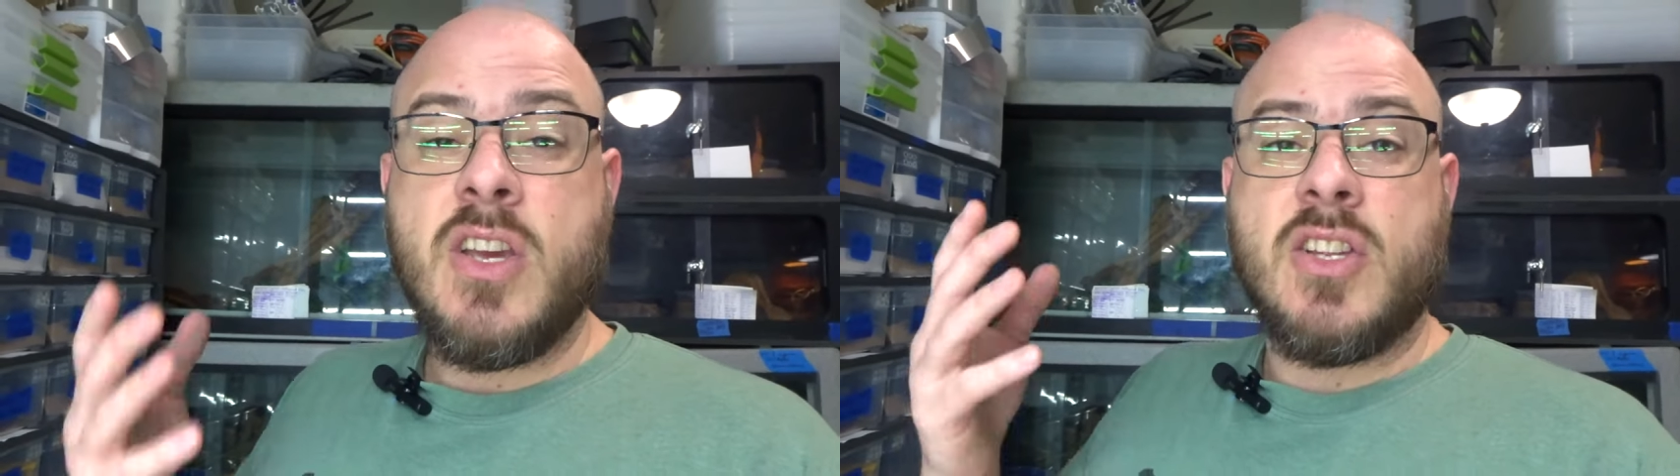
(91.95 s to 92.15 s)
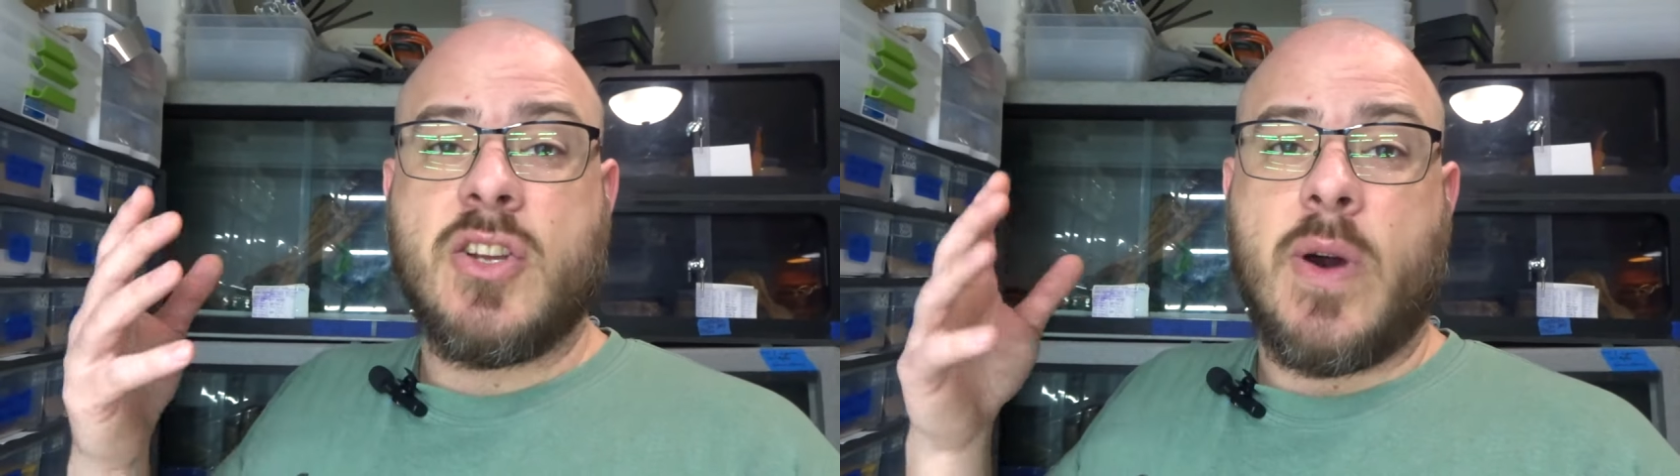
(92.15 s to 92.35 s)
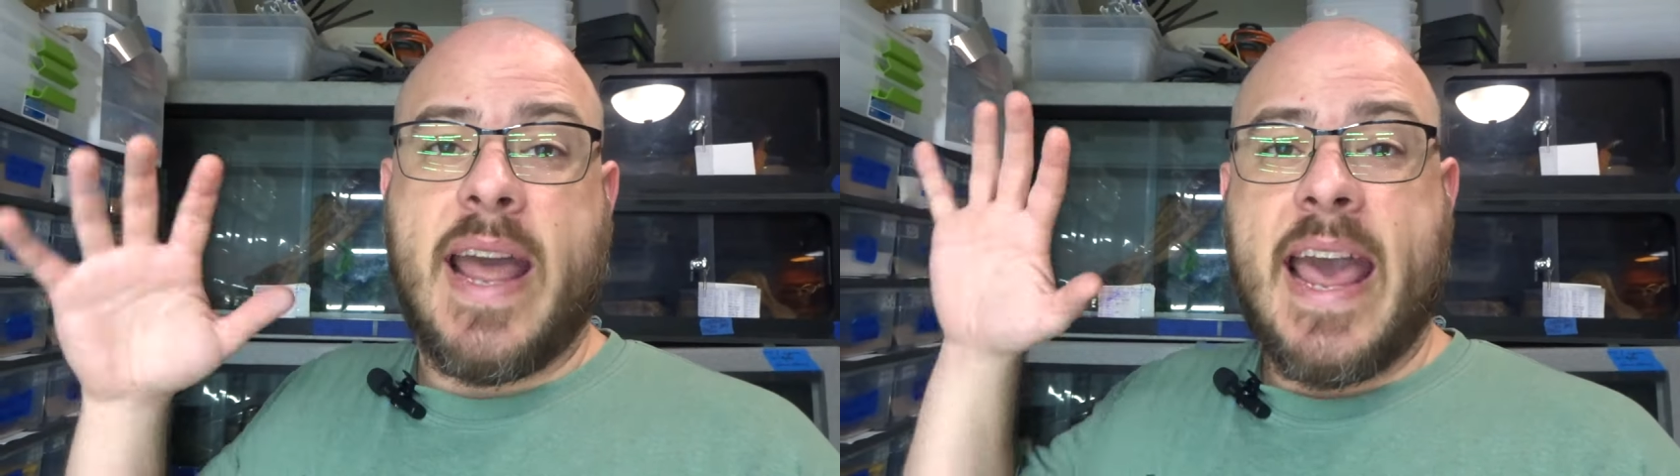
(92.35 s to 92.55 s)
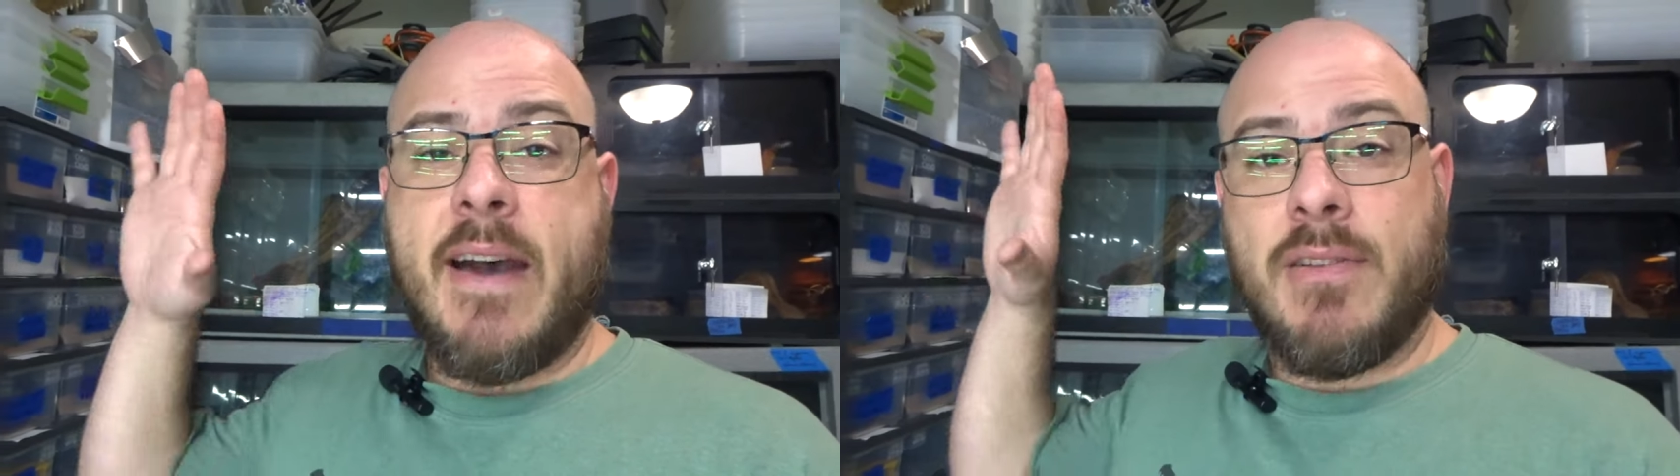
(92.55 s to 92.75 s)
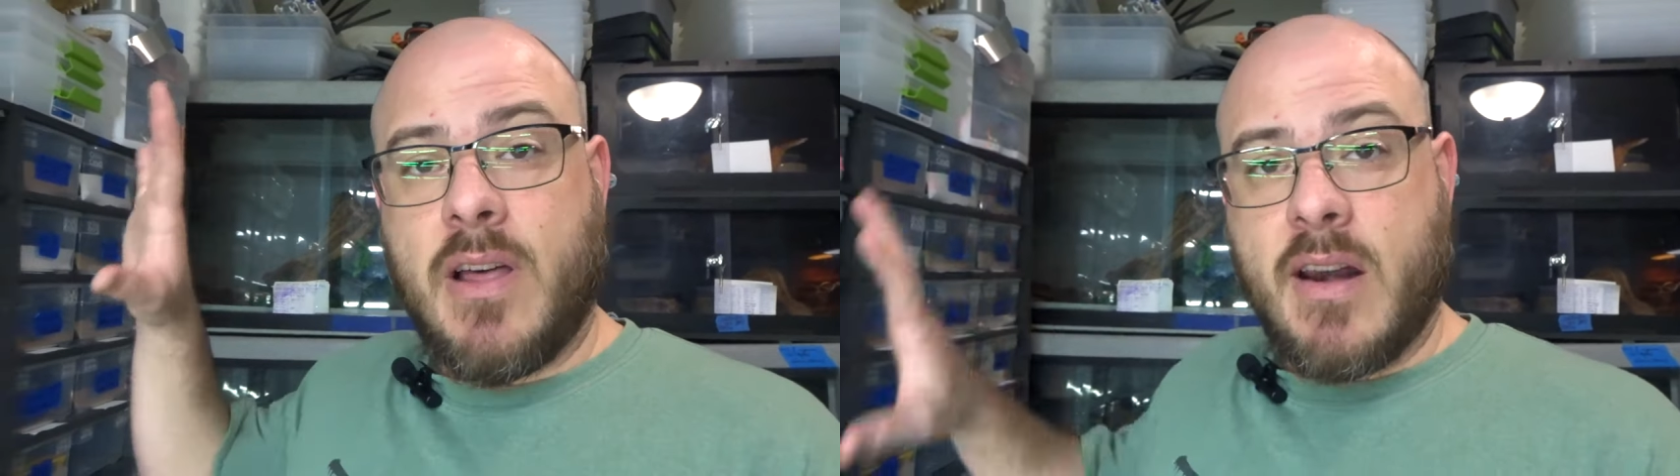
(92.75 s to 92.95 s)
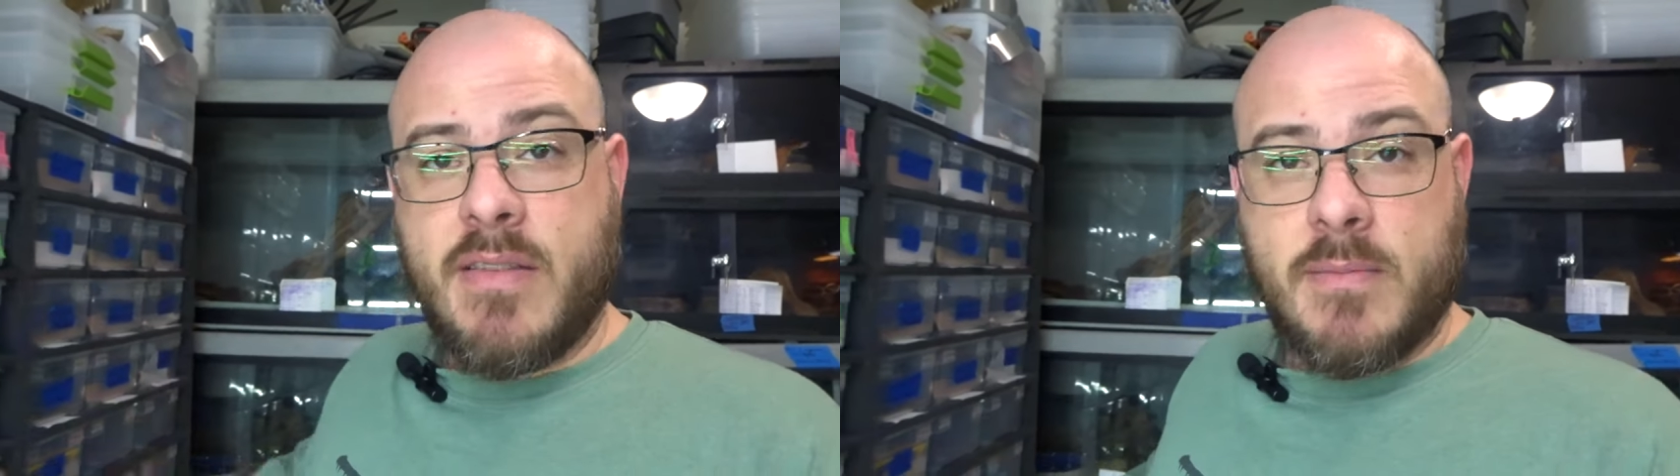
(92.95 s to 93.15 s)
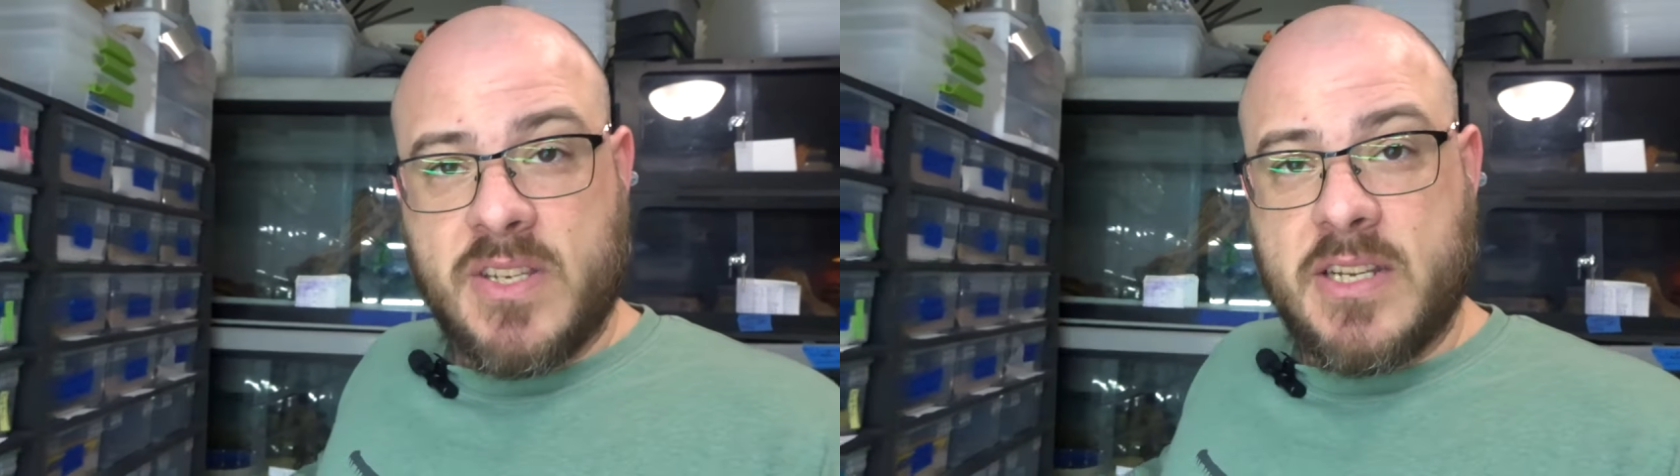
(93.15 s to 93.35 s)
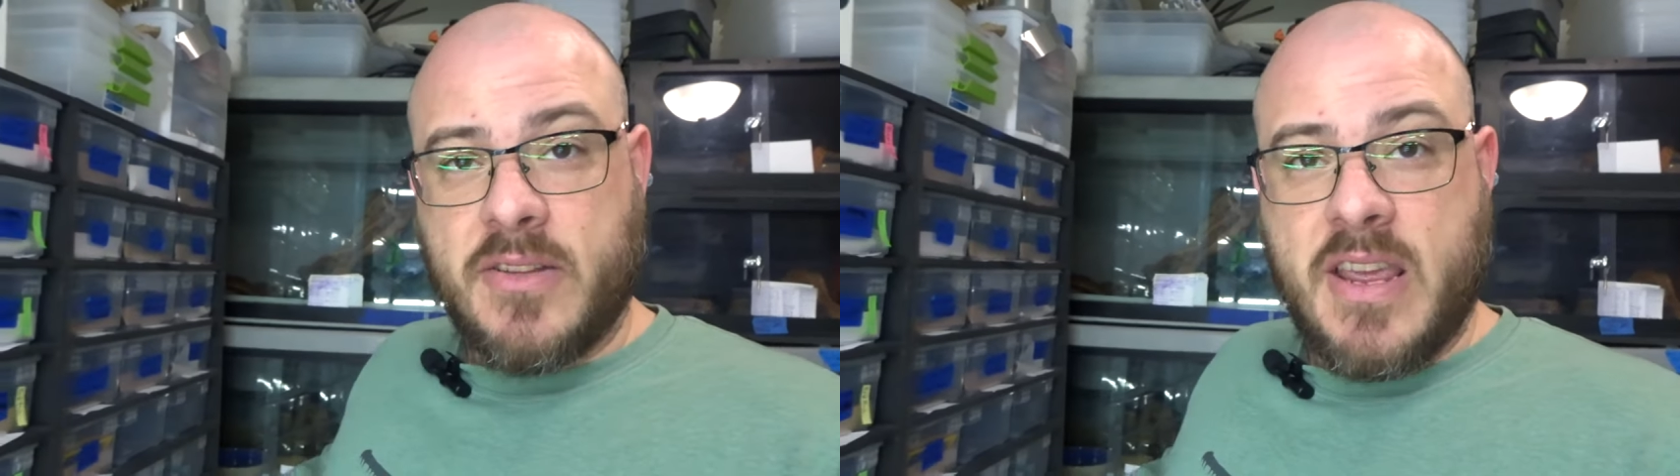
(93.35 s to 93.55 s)
So I have a lot of them
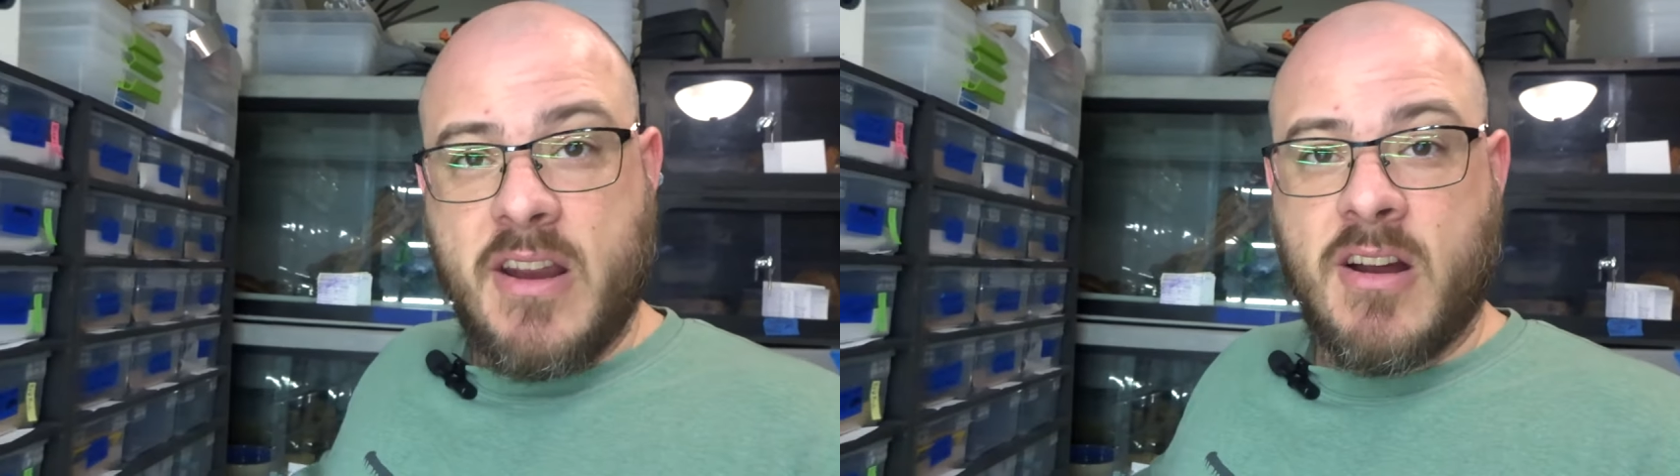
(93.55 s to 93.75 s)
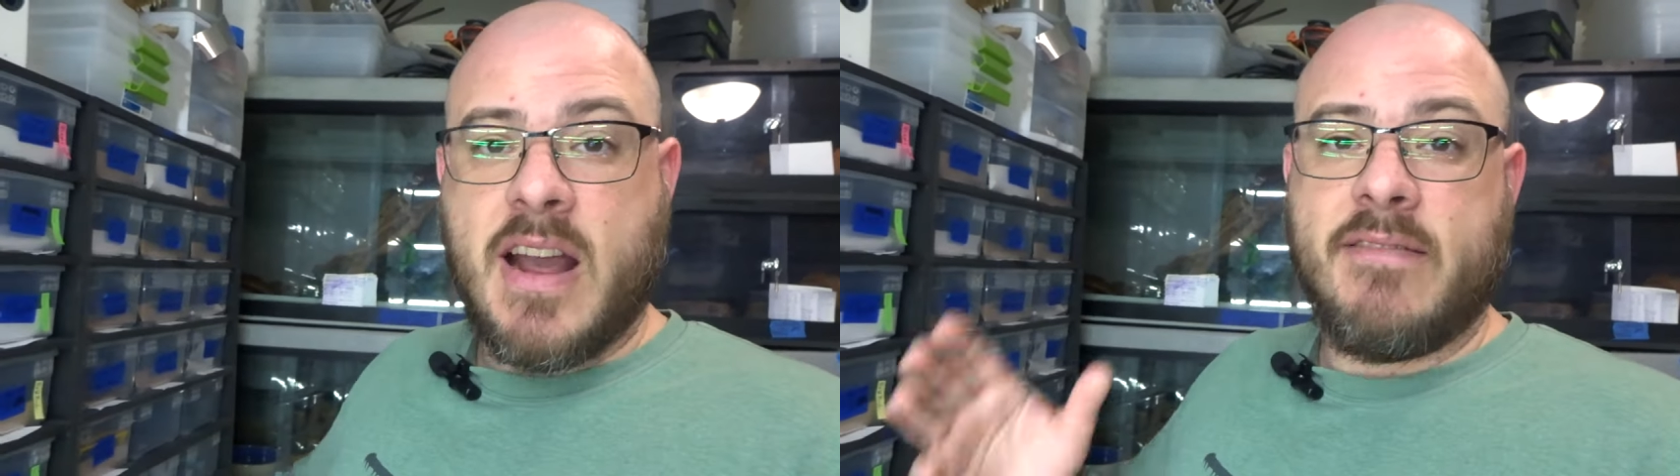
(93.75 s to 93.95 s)
still here.